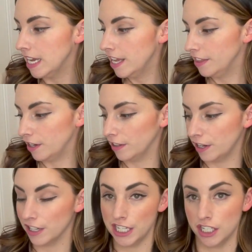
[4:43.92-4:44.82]
They're
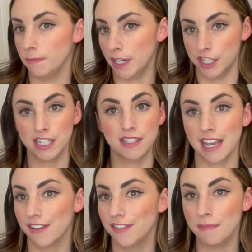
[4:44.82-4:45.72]
literally just purchased
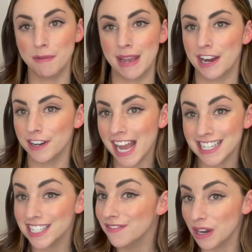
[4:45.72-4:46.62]
like from the bakery. I
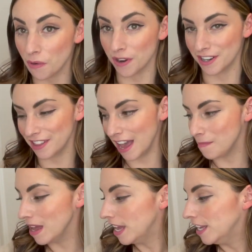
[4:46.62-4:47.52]
didn't even order
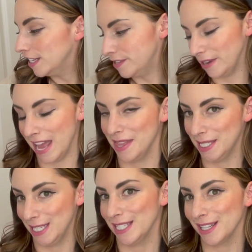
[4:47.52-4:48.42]
them. So again,
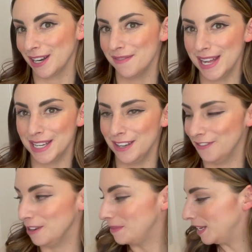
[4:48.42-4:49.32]
this is a little bit new
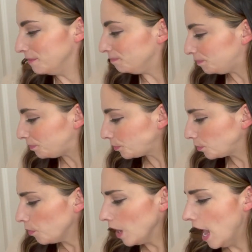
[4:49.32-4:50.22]
for me.
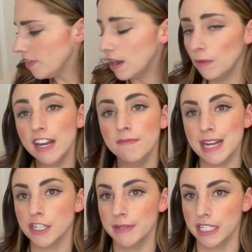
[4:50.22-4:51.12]
And then one of
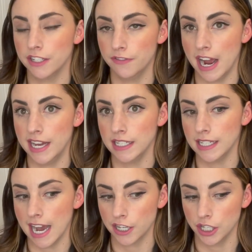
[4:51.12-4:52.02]
Benjamin's friends
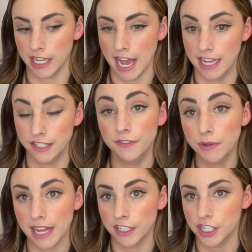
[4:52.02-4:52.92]
actually has
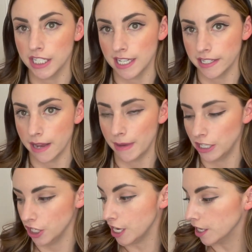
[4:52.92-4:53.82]
food allergies, as I
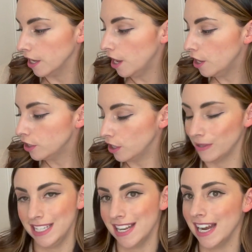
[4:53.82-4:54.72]
mentioned. So
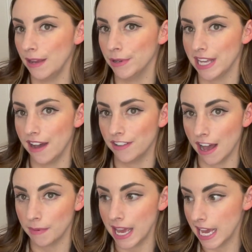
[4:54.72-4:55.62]
he's not able to have
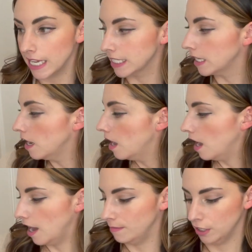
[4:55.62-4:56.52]
cupcakes.
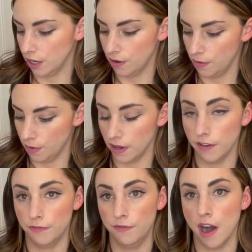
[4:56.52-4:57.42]

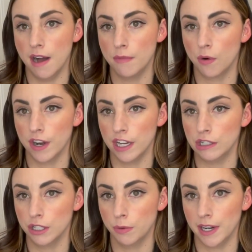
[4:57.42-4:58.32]

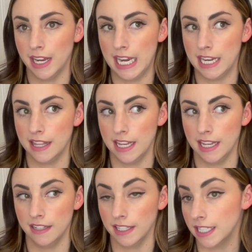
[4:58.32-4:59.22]
Oreos were in
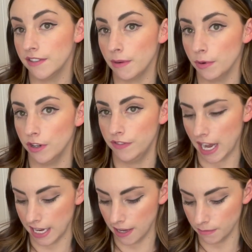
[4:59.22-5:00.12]
the list of approved
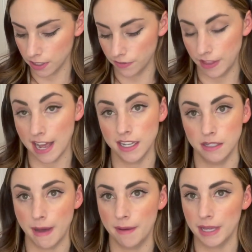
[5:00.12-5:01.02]
items that
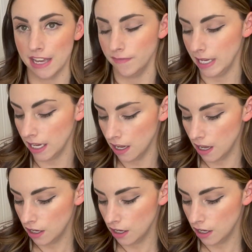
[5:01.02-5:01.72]
his mom gave me.